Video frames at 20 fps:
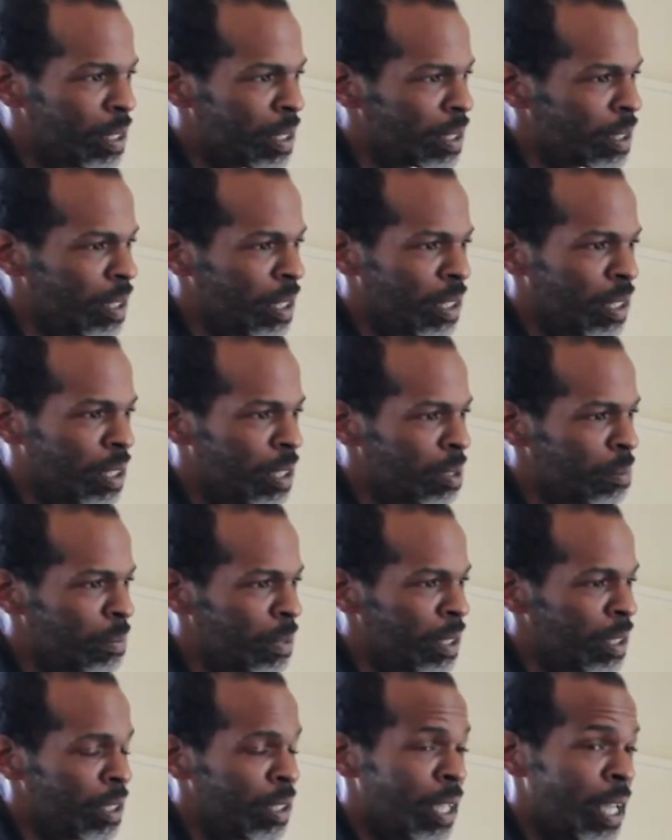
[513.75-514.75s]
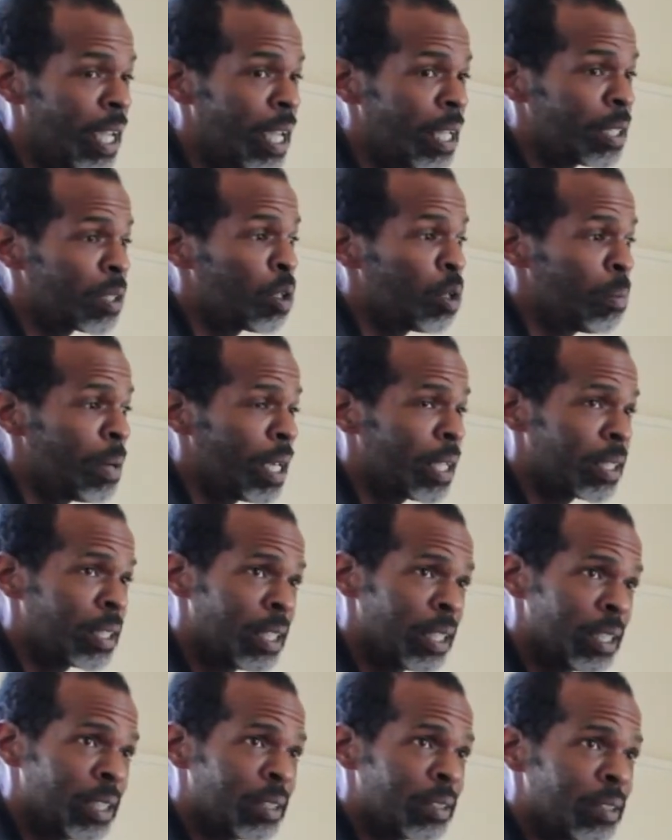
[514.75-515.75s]
Oh my God, man. Had to go back and
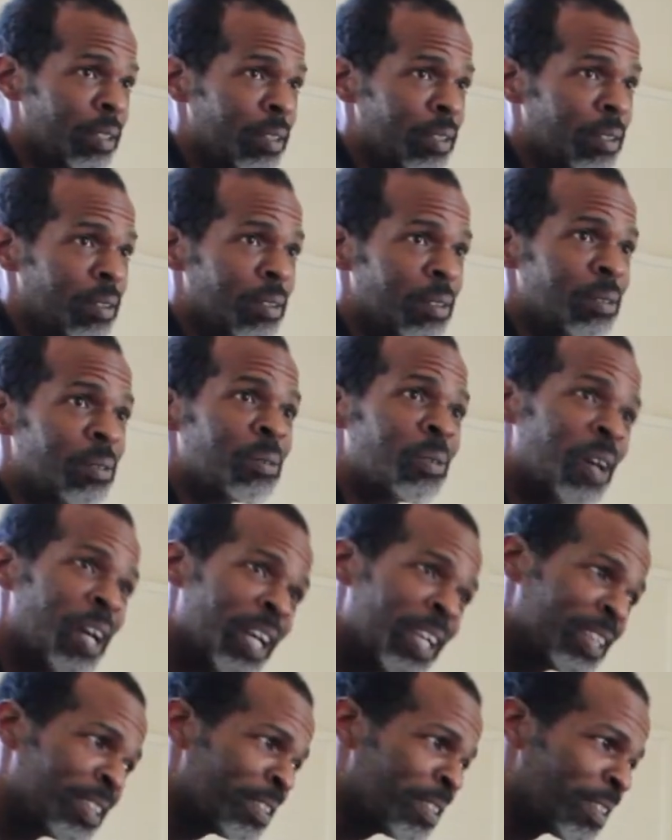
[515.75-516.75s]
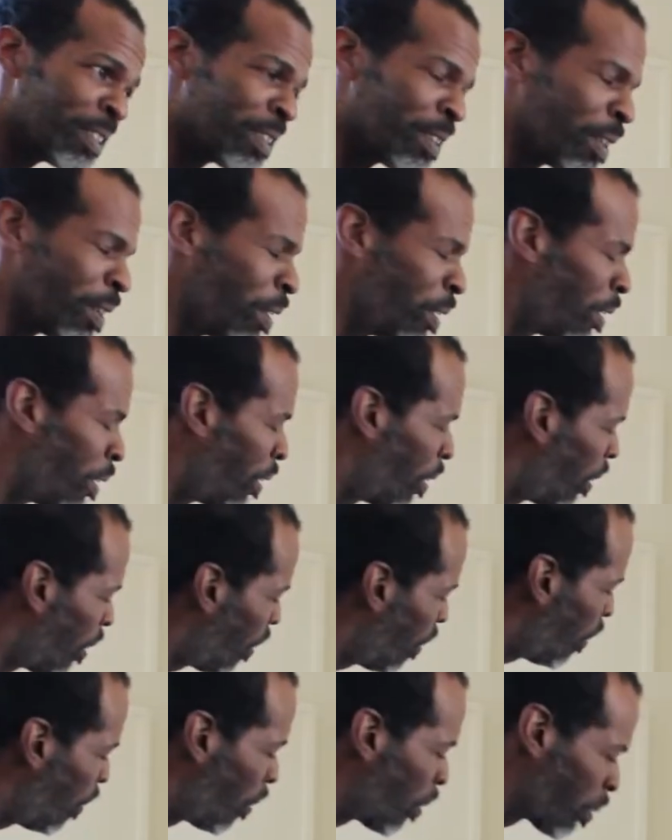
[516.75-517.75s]
get it. Right?
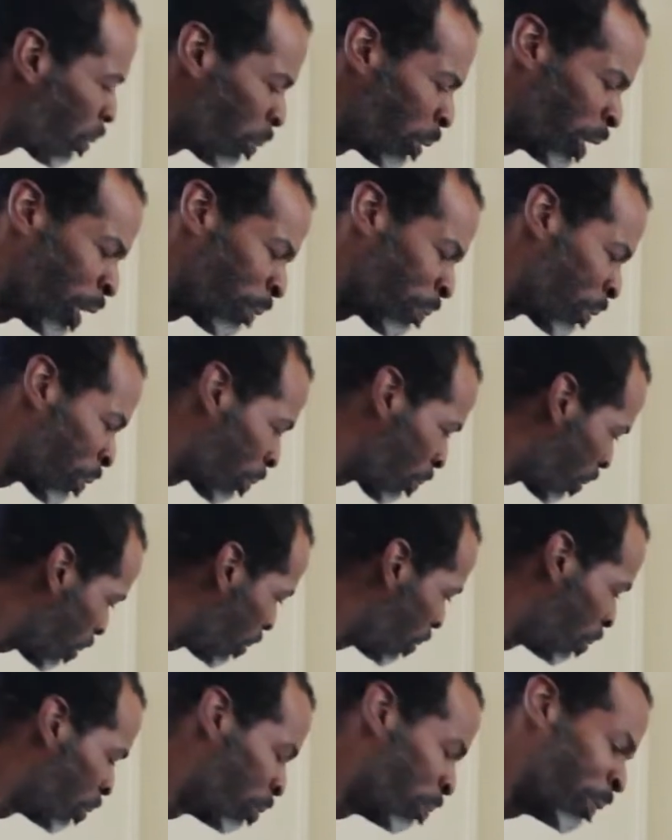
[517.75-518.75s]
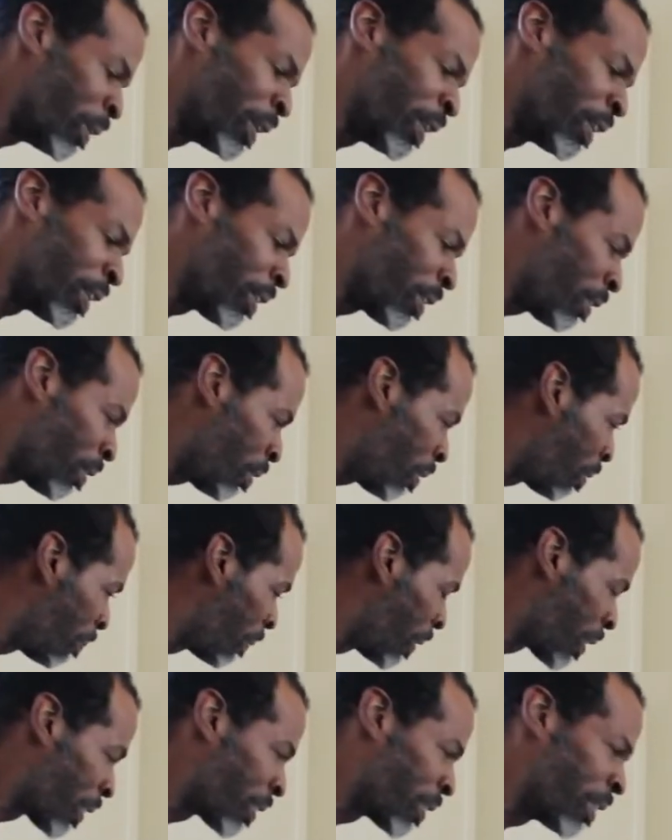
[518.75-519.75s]
All the way up the road, man. Oh
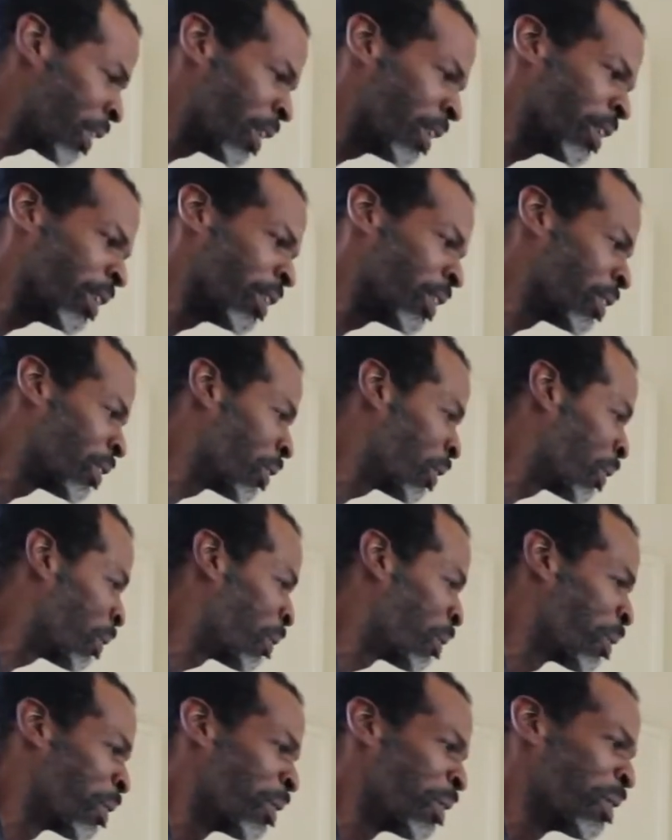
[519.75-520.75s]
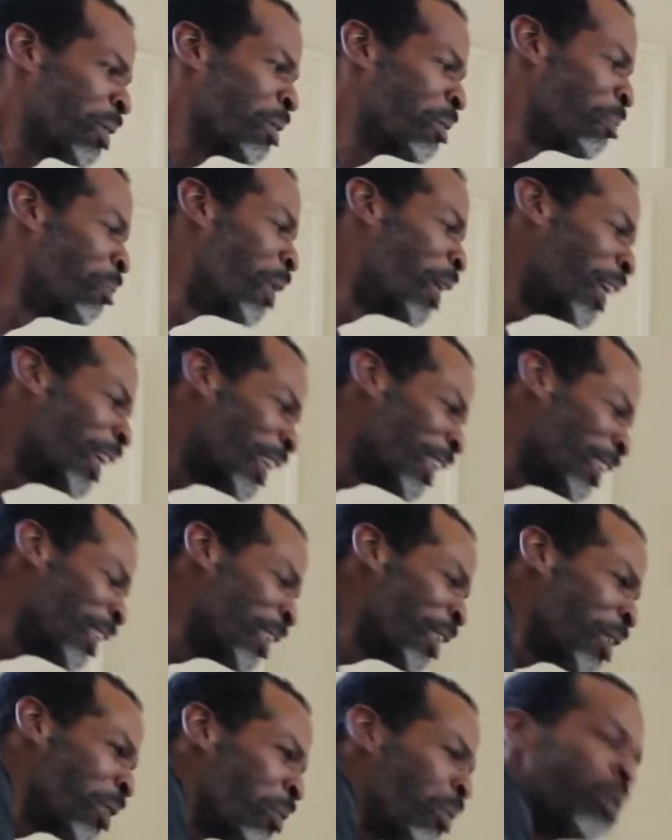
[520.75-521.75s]
my God, yo. But
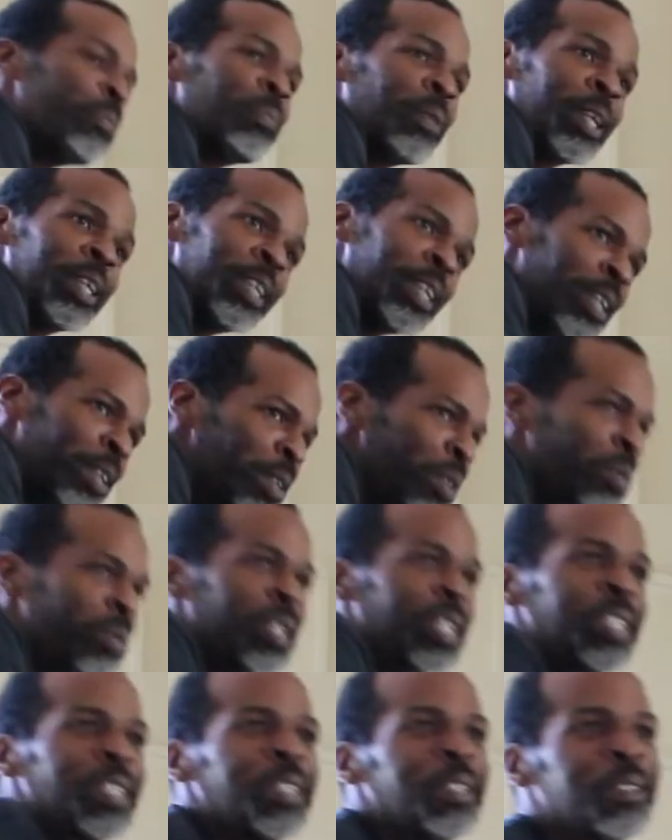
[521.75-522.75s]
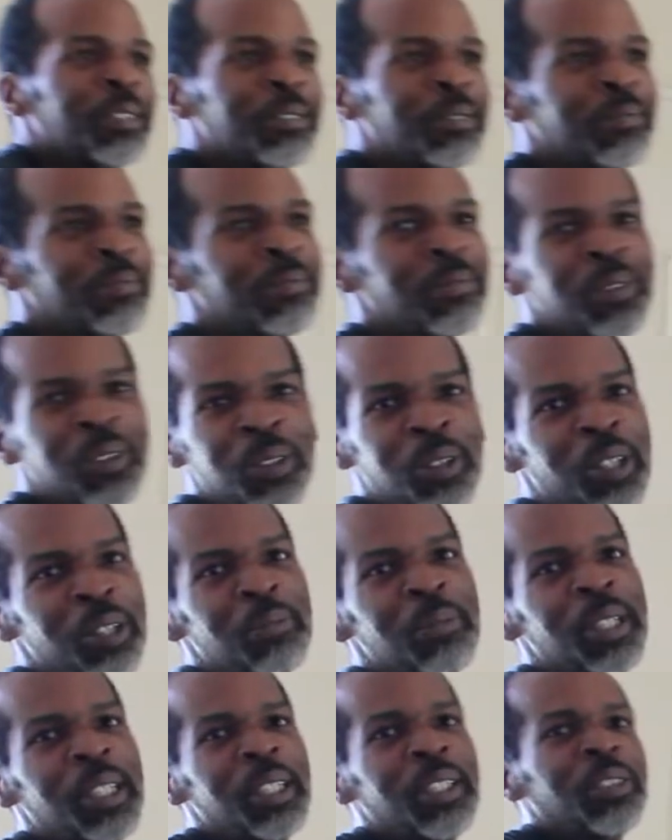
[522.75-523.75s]
we played at the creek though. You know what I
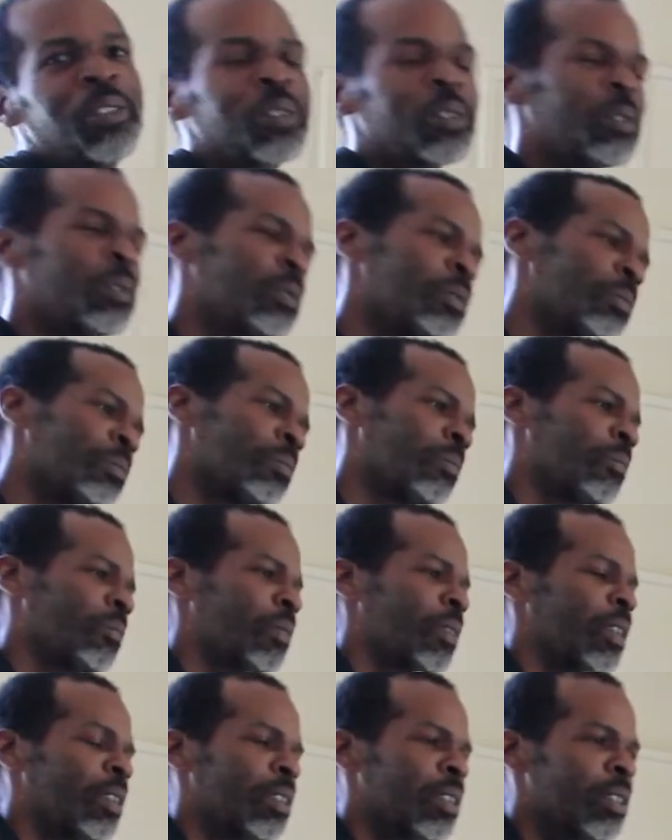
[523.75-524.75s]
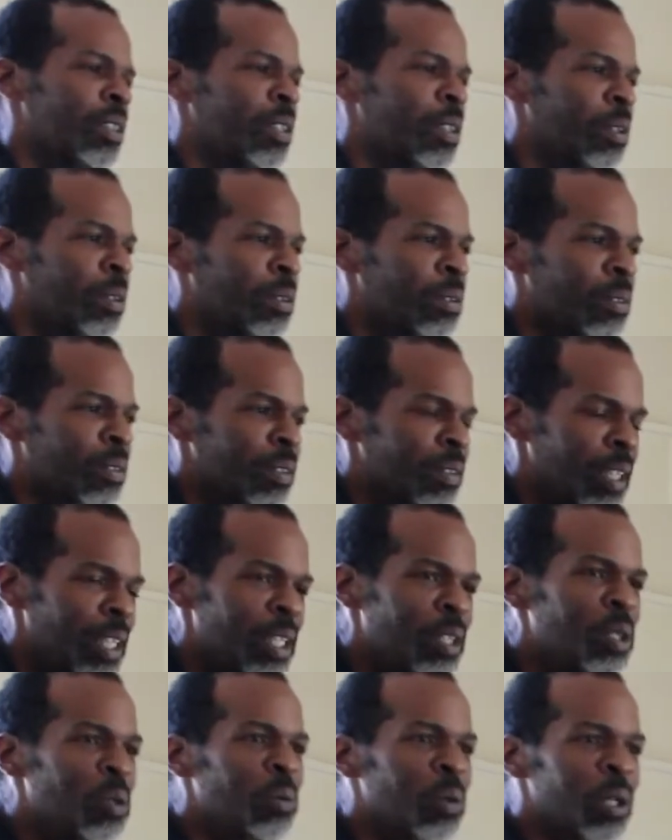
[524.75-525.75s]
mean? So, he
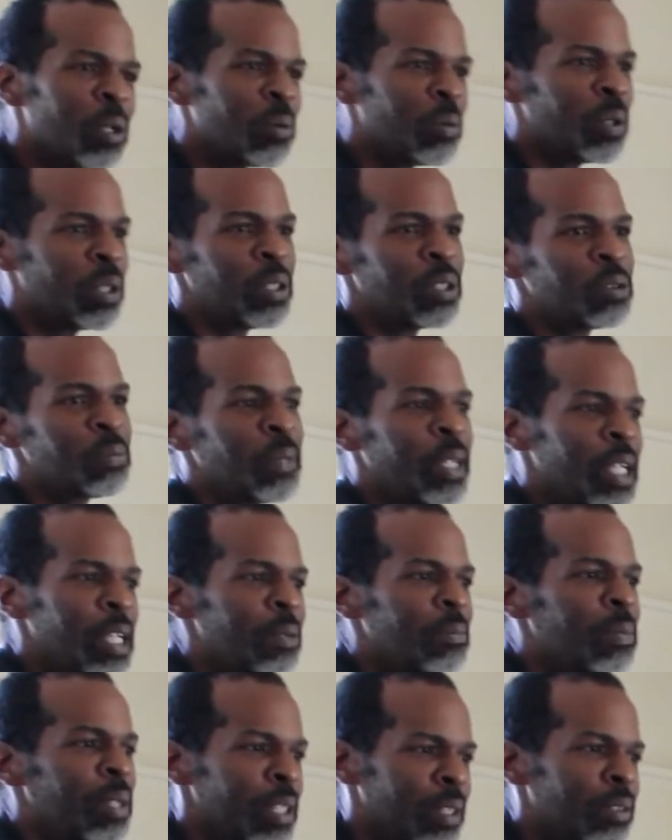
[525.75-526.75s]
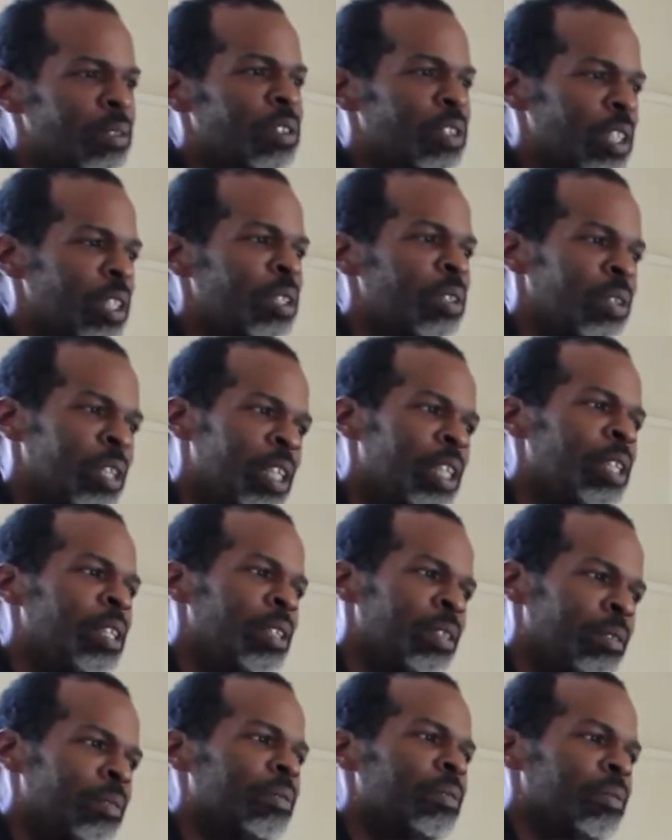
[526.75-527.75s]
knew what it was, man. But still,
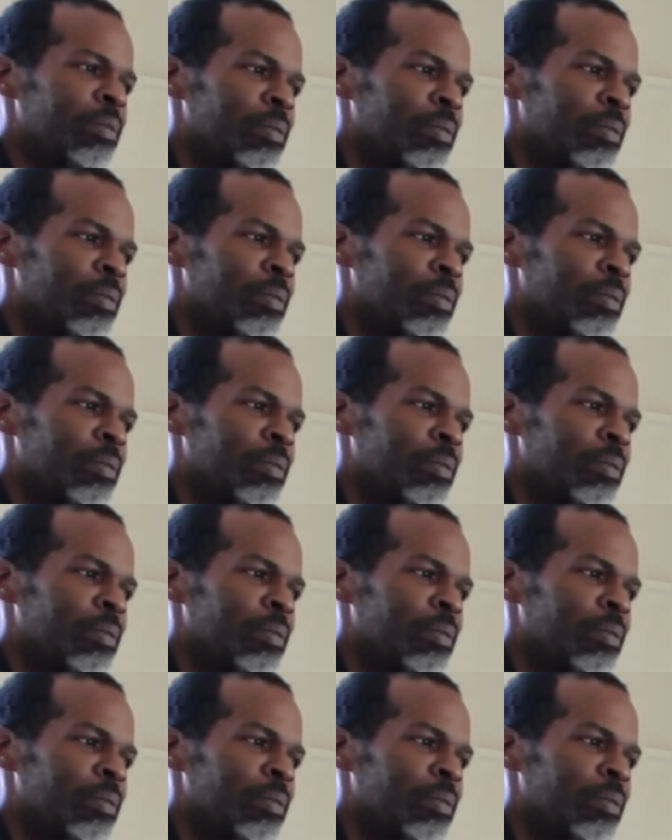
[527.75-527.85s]
he,